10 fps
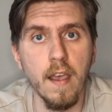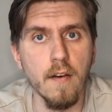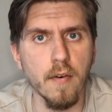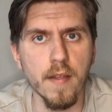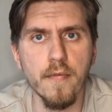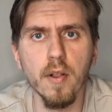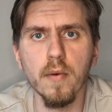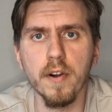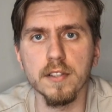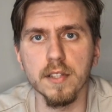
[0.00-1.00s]
For the
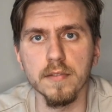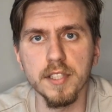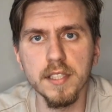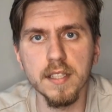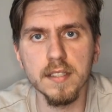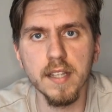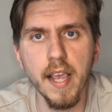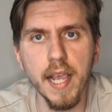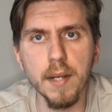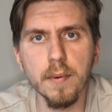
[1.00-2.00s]
followers of Jesus,
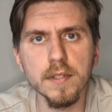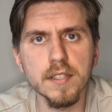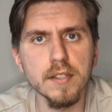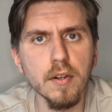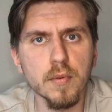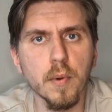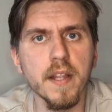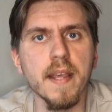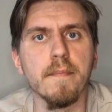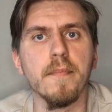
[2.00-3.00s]
it was not what
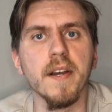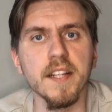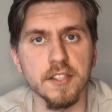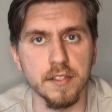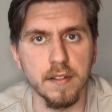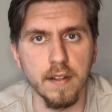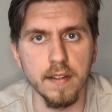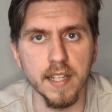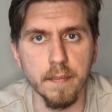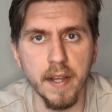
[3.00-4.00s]
he preached
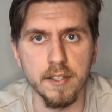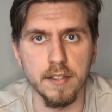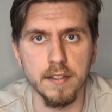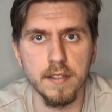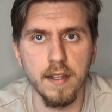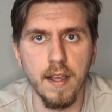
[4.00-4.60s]
that mattered,